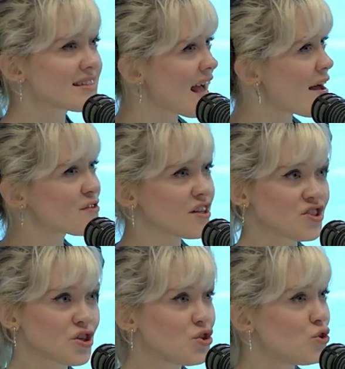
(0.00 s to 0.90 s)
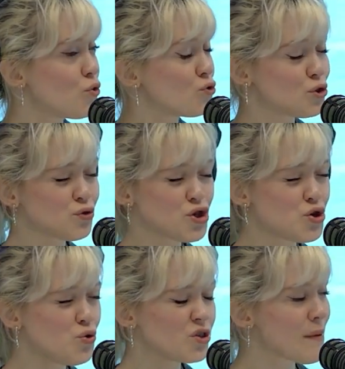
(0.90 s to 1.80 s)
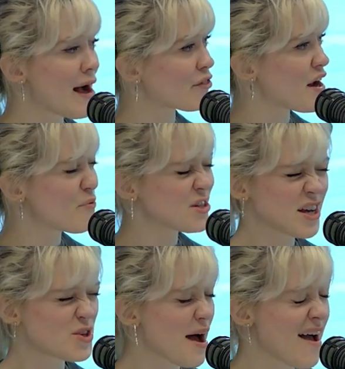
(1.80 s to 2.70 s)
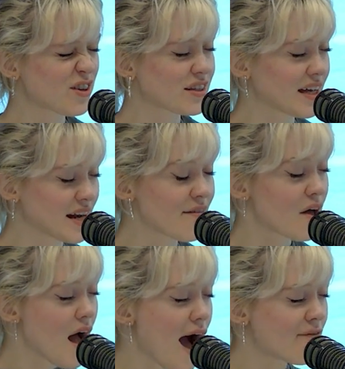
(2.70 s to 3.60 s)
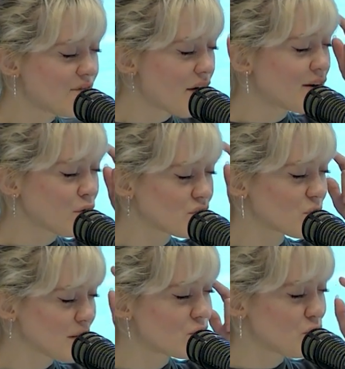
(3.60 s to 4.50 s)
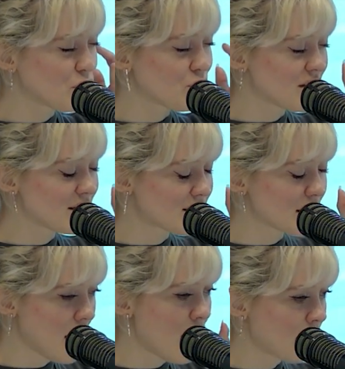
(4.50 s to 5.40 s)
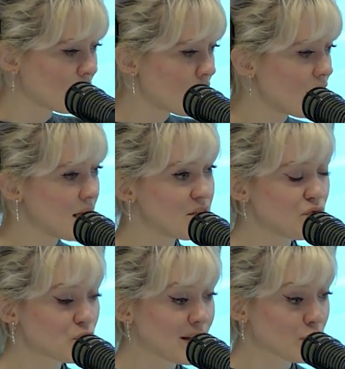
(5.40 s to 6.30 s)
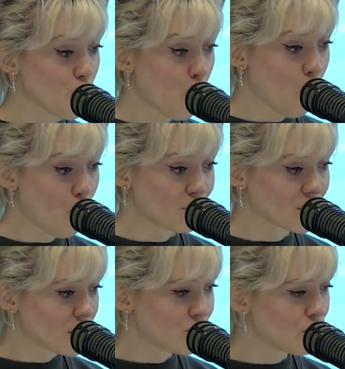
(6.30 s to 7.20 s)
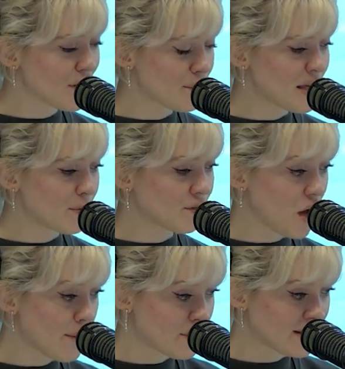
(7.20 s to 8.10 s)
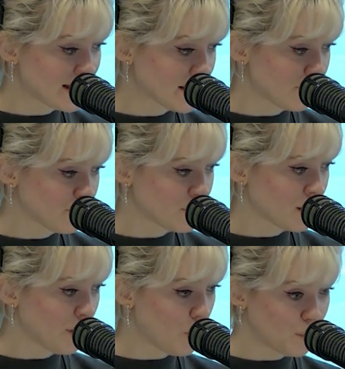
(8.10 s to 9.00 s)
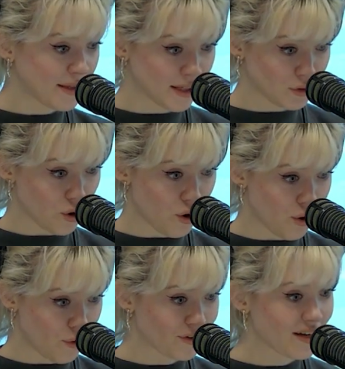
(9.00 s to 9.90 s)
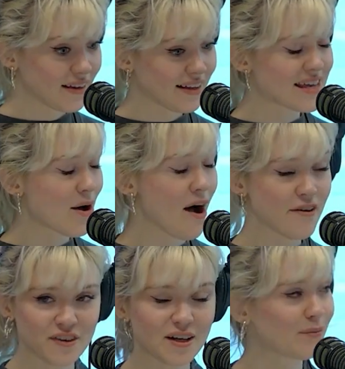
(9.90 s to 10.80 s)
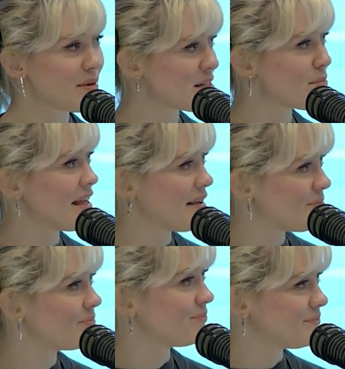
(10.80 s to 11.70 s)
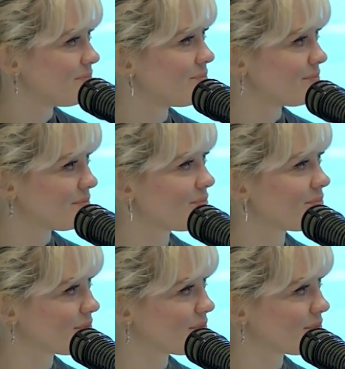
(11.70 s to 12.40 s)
I have such a huge, huge, huge mouth, and I would tell you everything. Yeah. And I, am very conscious when I'm doing all these um, interviews to be like, "Don't," you know that meme of Kermit mm. in like the, the cloak being like, "Don't." Yes. That's how I feel, me to me. So more music